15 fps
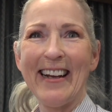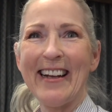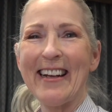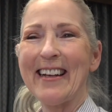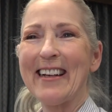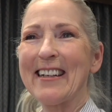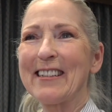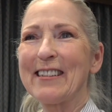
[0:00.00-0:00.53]

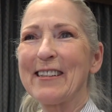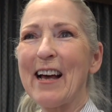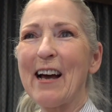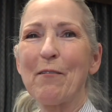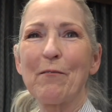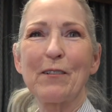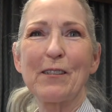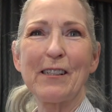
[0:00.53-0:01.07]
and
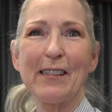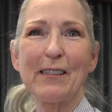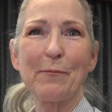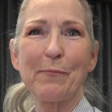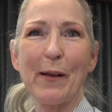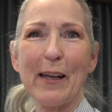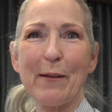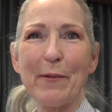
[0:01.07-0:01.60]
that was his
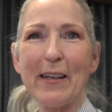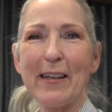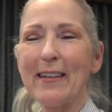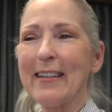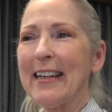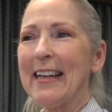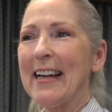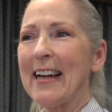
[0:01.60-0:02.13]
baby,
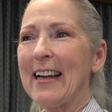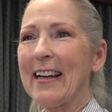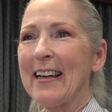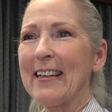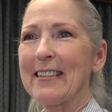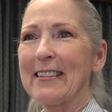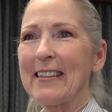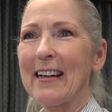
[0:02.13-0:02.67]

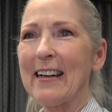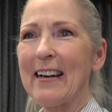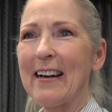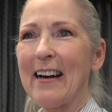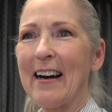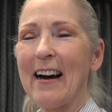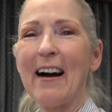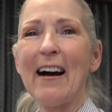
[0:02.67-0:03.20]
and
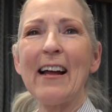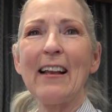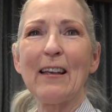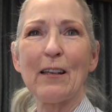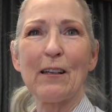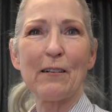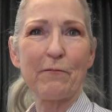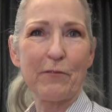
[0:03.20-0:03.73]
I
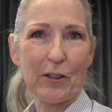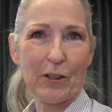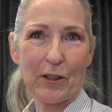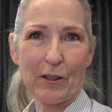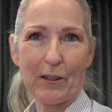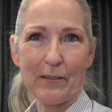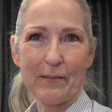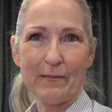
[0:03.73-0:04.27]
loved
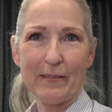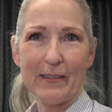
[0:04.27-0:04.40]
her.